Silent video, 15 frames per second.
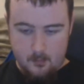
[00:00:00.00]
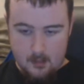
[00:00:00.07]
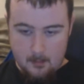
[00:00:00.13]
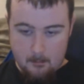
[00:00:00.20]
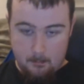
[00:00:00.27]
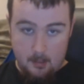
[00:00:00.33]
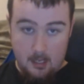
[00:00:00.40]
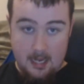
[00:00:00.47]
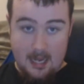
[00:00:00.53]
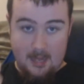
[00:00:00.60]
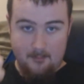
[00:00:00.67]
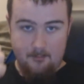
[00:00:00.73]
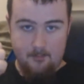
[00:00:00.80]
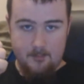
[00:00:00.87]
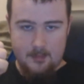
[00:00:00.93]
But
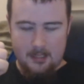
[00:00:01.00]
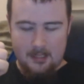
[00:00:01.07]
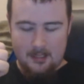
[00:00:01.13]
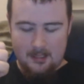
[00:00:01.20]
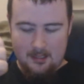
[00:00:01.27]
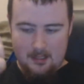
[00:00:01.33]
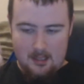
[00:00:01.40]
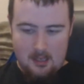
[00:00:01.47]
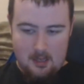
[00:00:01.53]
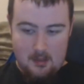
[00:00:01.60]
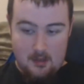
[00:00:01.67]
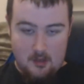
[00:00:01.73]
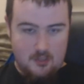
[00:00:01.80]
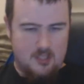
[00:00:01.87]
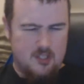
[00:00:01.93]

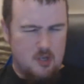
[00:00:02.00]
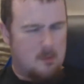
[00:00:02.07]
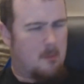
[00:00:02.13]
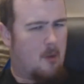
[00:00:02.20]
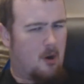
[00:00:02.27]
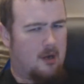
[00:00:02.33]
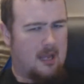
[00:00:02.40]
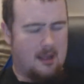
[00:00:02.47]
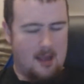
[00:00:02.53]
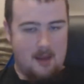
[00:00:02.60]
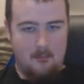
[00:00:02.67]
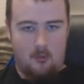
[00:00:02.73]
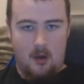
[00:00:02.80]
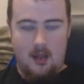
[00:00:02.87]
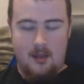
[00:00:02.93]
there's a supermarket in
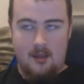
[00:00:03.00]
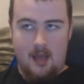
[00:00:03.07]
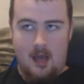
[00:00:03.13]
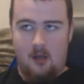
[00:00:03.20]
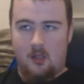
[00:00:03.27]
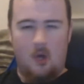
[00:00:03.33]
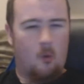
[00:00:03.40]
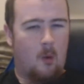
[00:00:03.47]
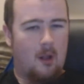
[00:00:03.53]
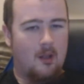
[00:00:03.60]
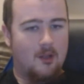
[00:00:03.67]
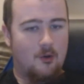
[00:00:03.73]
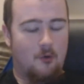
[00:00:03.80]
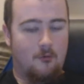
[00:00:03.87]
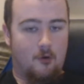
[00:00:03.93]
Britain that a little while
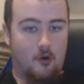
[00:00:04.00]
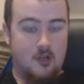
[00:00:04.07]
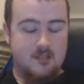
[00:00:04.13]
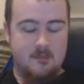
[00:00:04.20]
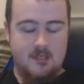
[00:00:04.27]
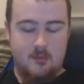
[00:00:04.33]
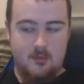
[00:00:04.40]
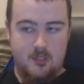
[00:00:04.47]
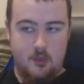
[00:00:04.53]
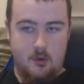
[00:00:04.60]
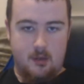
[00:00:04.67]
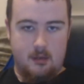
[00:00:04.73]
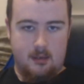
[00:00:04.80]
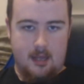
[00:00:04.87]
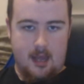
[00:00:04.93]
ago for Christmas was
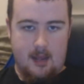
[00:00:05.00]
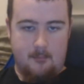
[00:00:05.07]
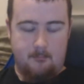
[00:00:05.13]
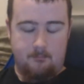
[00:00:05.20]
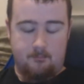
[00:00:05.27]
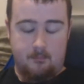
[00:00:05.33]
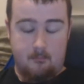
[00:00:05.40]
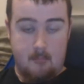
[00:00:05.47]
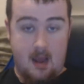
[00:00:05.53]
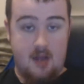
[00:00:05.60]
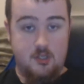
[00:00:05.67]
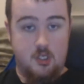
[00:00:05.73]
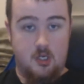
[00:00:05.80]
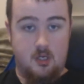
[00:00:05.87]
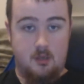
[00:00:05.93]
doing
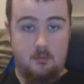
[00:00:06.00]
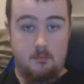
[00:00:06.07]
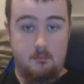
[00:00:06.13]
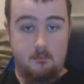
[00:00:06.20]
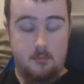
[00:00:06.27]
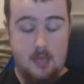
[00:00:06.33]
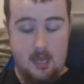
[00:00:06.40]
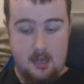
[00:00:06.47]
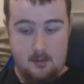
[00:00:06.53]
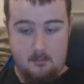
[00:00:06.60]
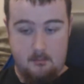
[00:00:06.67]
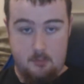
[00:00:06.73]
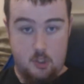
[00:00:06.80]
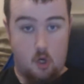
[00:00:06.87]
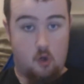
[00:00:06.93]
matcha
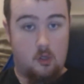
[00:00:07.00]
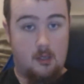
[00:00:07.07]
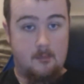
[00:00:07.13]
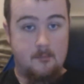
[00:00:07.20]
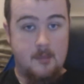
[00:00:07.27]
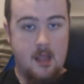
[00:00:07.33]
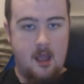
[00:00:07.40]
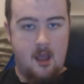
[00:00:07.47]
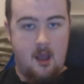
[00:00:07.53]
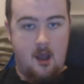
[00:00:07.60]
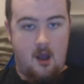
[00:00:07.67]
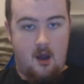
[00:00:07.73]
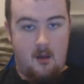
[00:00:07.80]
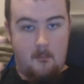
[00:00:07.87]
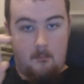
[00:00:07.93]
chocolate,
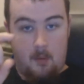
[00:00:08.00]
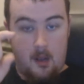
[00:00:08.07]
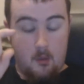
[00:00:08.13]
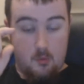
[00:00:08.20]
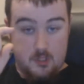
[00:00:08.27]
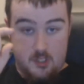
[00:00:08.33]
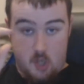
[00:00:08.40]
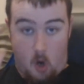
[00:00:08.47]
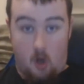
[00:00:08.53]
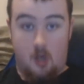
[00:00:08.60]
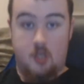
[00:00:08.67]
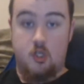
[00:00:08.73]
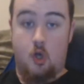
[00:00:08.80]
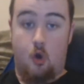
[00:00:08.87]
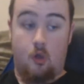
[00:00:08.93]
but it was dark
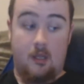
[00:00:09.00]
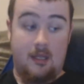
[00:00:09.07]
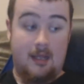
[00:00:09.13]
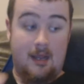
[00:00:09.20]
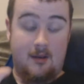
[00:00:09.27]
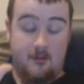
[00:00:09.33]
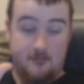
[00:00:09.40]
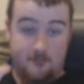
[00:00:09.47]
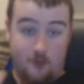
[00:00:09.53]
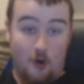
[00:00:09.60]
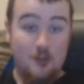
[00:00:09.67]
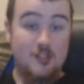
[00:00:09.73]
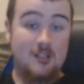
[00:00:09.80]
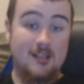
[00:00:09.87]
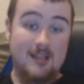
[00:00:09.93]
chocolate, and
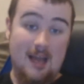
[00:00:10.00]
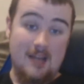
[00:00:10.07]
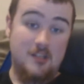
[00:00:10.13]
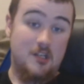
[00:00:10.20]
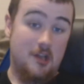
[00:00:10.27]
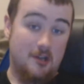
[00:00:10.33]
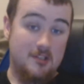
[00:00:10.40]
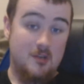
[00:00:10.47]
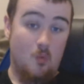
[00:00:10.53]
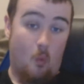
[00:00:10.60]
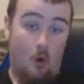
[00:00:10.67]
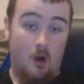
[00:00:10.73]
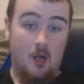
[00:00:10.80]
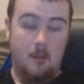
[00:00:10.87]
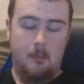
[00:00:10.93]
unfortunately that doesn't
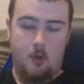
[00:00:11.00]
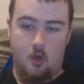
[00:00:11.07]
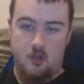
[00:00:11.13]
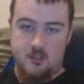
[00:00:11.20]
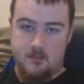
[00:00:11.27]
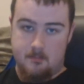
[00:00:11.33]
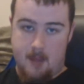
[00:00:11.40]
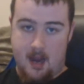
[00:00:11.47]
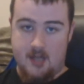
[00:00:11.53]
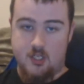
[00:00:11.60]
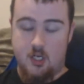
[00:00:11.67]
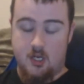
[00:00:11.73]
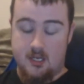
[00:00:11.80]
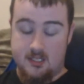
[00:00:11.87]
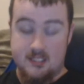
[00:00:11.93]
work because matcha
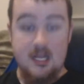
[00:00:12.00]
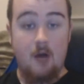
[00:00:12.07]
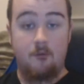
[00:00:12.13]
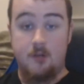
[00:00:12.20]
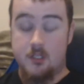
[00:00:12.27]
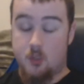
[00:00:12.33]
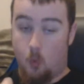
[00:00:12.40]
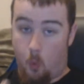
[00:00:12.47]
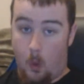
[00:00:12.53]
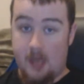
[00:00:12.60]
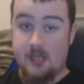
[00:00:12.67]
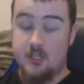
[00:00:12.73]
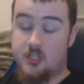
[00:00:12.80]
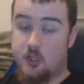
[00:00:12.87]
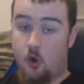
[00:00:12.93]
itself is quite
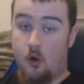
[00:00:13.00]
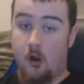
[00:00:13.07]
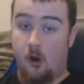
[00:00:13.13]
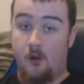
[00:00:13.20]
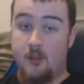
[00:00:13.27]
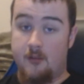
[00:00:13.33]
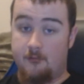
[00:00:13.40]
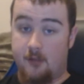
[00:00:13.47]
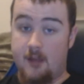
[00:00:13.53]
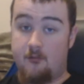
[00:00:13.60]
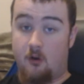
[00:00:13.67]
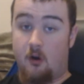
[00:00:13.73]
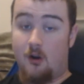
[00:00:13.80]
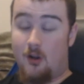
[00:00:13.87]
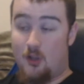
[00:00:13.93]
a strong earthy flavour.
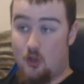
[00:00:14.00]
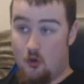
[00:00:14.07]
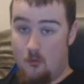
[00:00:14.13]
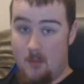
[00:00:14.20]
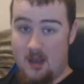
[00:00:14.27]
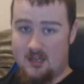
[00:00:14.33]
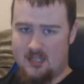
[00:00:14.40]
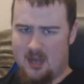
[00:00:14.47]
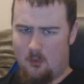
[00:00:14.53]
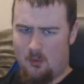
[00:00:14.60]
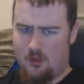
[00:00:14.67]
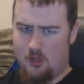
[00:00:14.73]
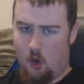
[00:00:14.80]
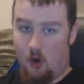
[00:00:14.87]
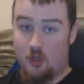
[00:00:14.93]
You mix that
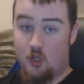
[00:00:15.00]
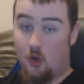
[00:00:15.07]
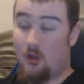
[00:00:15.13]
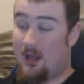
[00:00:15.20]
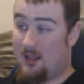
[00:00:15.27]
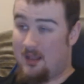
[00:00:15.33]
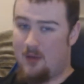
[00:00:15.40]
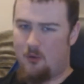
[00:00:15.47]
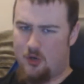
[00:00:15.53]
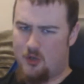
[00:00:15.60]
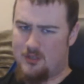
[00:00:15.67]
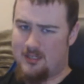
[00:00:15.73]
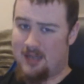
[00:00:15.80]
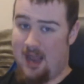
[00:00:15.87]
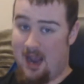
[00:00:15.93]
with dark chocolate, and they were
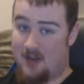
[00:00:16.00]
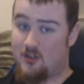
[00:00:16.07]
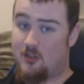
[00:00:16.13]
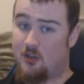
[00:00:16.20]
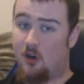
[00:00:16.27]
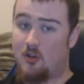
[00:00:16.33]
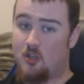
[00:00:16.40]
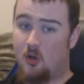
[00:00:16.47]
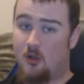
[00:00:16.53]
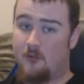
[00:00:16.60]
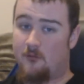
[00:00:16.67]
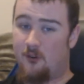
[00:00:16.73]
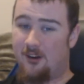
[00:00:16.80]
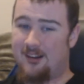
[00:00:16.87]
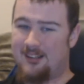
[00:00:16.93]
using extra dark chocolate
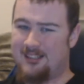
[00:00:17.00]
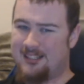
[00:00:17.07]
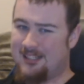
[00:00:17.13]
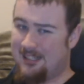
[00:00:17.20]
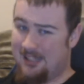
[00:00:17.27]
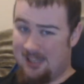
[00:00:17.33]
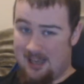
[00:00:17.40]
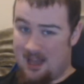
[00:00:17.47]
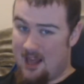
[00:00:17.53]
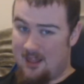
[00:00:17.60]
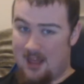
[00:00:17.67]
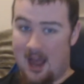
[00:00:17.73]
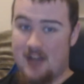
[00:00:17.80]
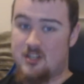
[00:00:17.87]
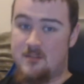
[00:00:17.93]
for it.
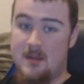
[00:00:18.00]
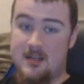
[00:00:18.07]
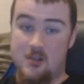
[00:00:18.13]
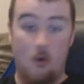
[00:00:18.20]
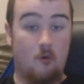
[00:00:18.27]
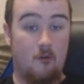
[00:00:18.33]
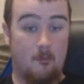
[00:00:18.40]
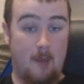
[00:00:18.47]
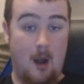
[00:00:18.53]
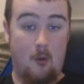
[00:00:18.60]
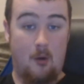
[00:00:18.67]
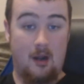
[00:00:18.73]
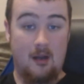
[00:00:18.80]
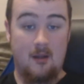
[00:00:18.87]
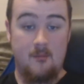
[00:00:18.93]
That just makes it
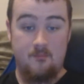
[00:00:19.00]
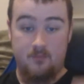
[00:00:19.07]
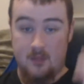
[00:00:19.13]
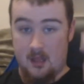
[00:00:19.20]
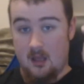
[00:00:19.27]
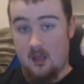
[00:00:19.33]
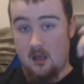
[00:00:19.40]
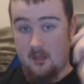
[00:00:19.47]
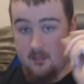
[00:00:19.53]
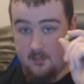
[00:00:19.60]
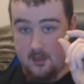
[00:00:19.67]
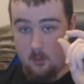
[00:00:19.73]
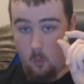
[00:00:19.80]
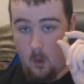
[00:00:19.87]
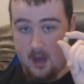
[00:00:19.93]
overpowering.
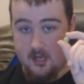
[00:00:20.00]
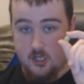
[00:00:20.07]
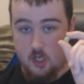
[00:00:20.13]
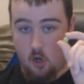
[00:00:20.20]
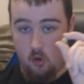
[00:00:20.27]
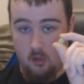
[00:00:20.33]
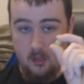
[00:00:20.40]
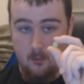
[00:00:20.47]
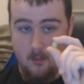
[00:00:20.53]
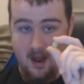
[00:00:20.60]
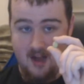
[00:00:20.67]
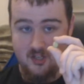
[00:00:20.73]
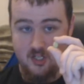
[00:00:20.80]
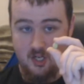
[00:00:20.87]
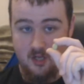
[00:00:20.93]
The white chocolate
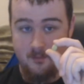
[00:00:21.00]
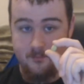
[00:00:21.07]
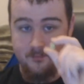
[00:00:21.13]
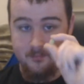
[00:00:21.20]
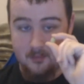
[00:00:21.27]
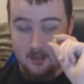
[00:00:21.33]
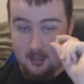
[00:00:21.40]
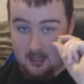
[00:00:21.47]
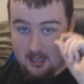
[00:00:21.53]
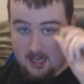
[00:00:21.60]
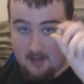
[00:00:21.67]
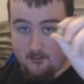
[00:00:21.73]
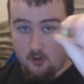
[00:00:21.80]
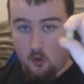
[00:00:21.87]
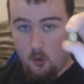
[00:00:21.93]
matcha,
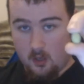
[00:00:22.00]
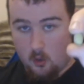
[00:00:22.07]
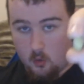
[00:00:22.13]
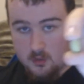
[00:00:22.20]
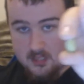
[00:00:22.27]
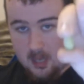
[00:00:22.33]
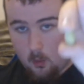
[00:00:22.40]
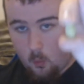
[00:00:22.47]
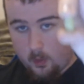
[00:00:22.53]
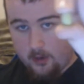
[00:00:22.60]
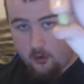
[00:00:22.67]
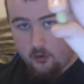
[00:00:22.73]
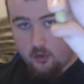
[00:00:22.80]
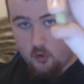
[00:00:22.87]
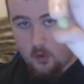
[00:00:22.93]
even though it goes that
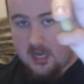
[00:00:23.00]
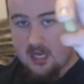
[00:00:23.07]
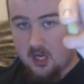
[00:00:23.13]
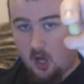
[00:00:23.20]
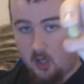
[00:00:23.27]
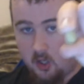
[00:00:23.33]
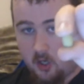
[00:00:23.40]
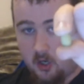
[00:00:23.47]
weird green colour,